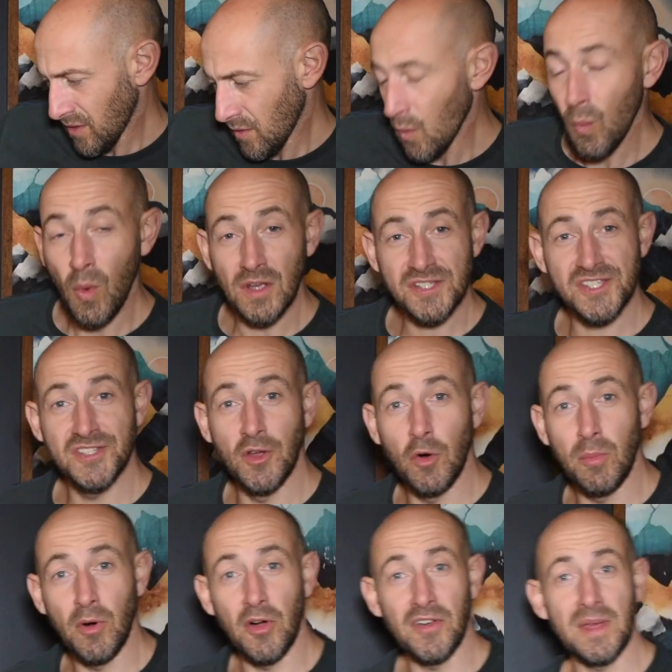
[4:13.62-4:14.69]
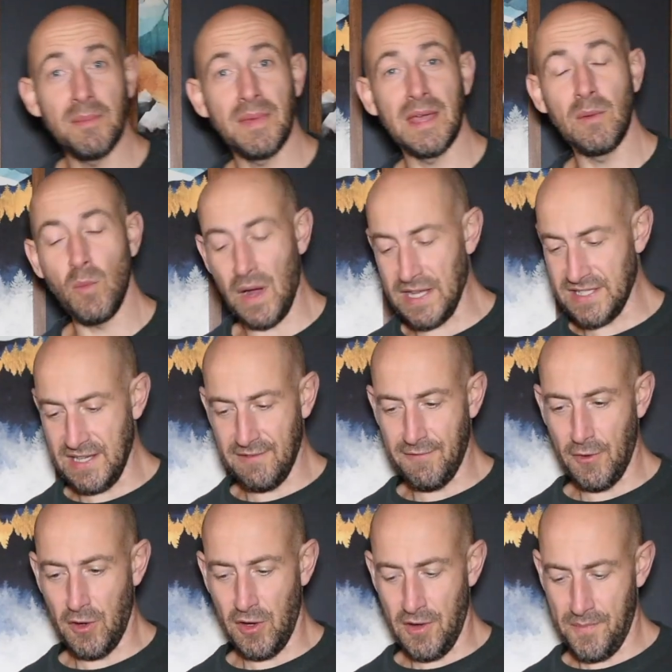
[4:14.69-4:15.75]
What's snowboarding been waiting
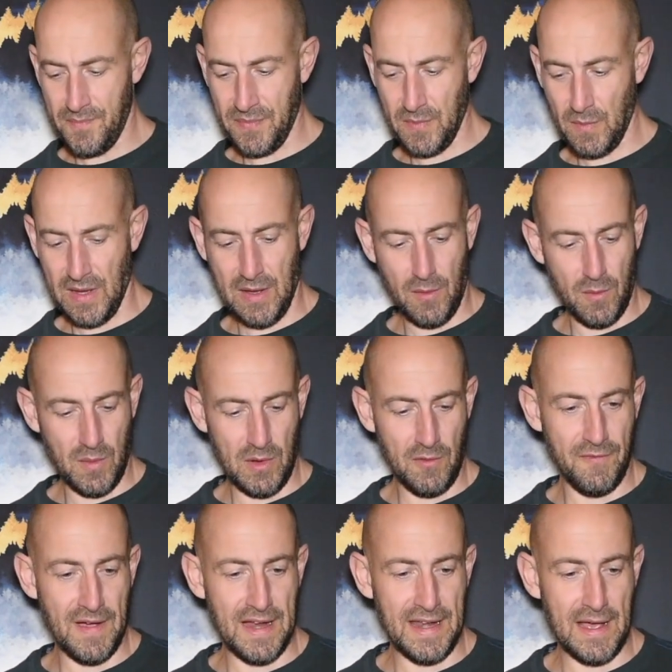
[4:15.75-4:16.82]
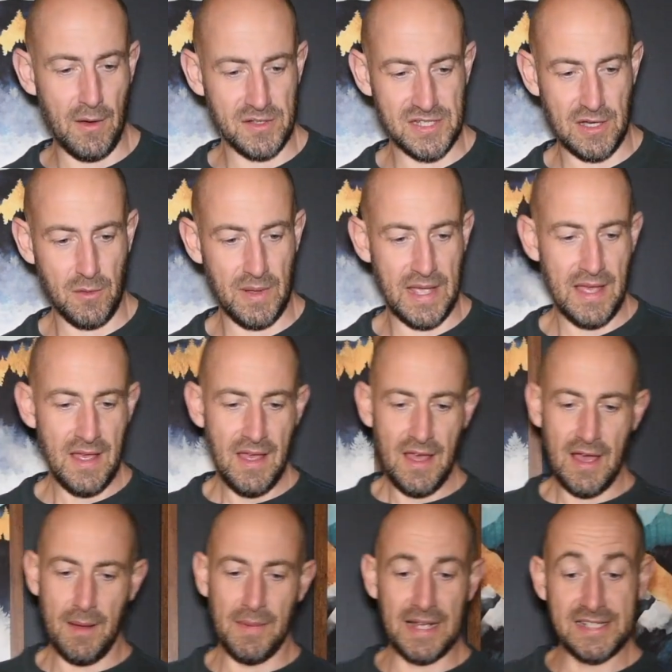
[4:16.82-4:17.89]
for? Well, we'll find out, shall we?
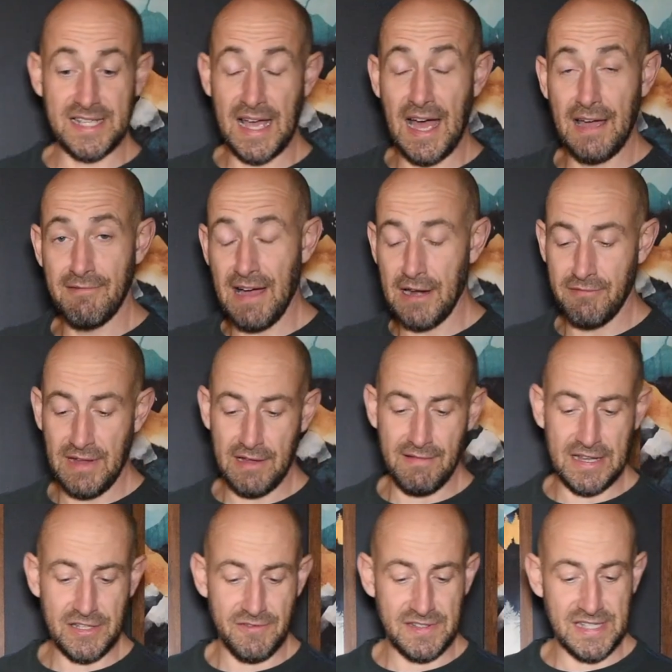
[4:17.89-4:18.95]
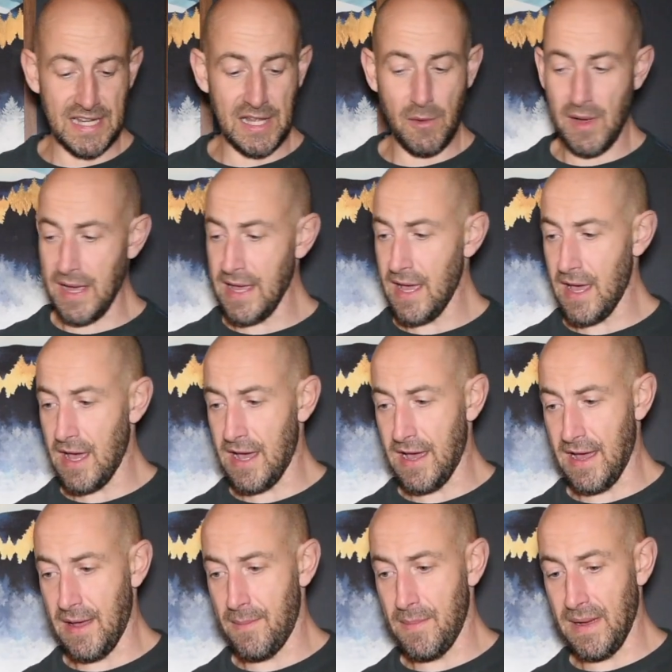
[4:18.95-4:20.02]
Like I say, I ride rear entries anyway,
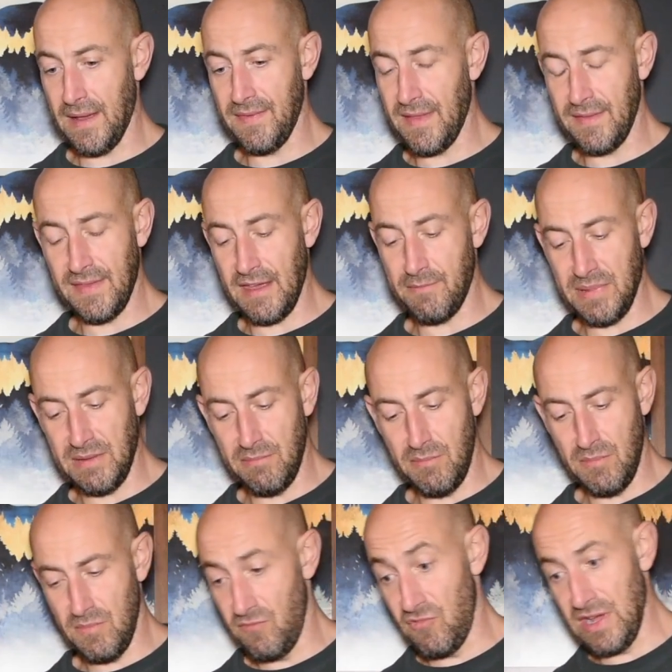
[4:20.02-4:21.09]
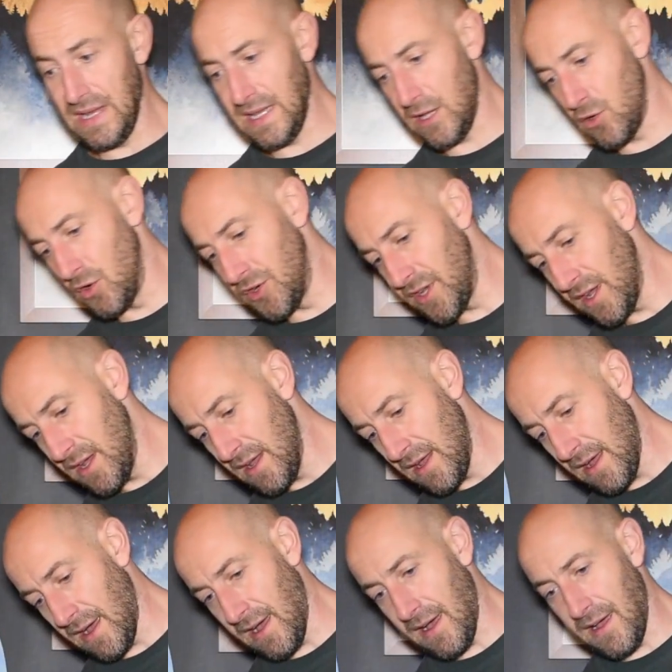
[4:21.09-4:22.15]
and they've been really good.
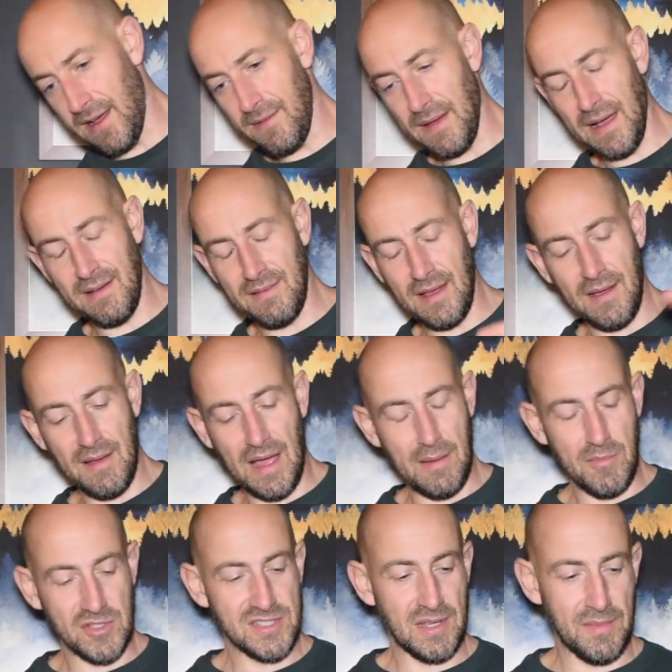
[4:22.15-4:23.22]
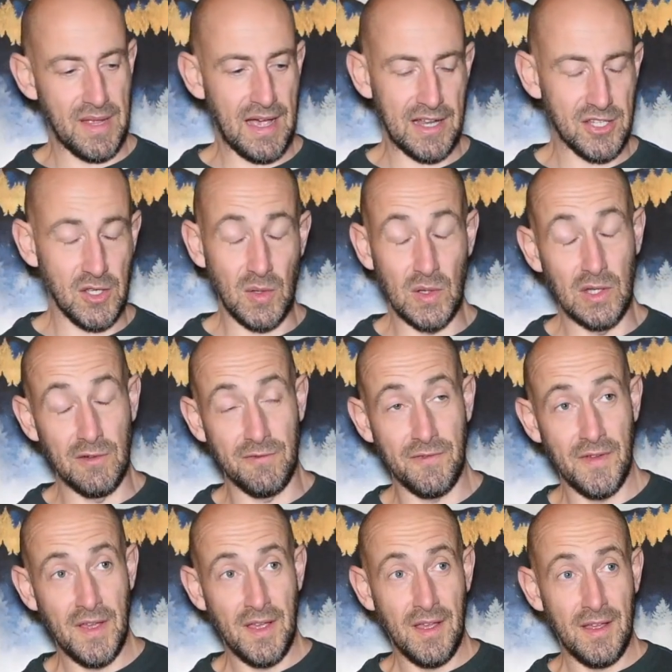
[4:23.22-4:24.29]
I must admit, I do love
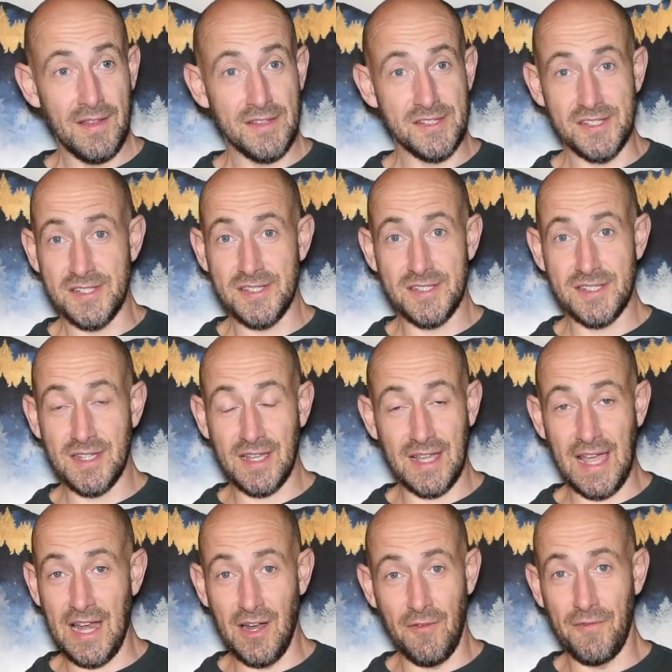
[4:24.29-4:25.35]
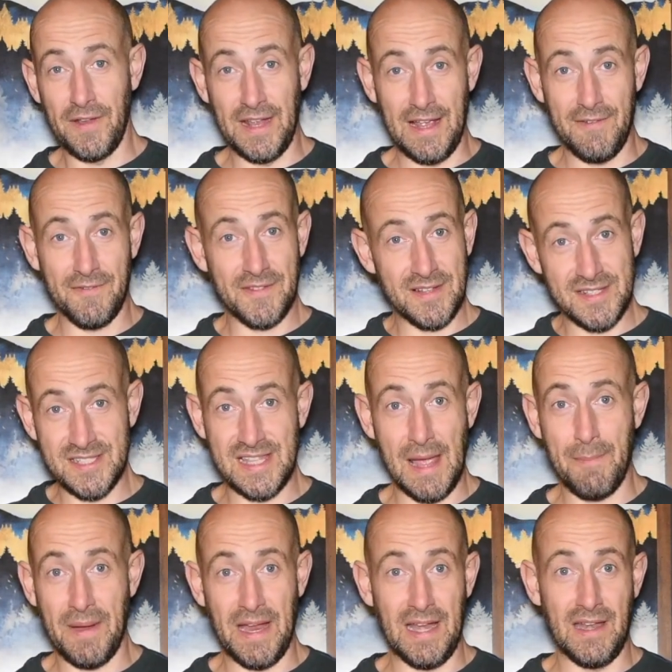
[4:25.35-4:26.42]
just getting off the lift,
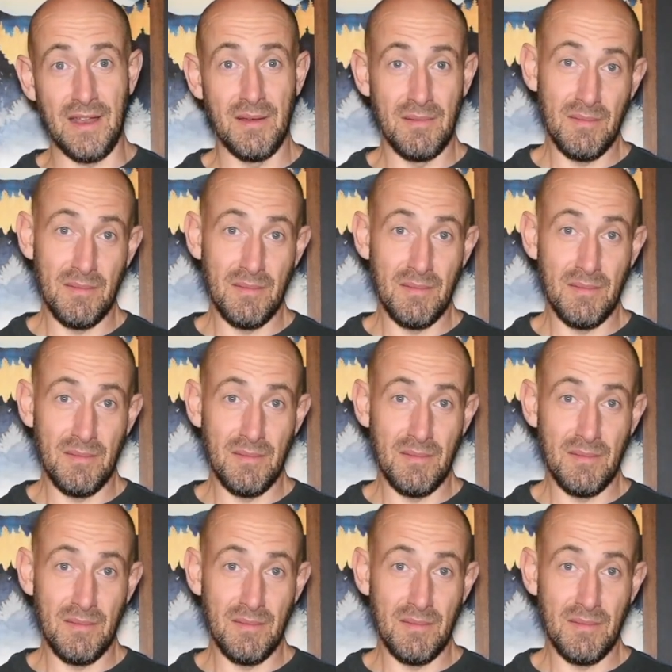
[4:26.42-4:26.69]
step in,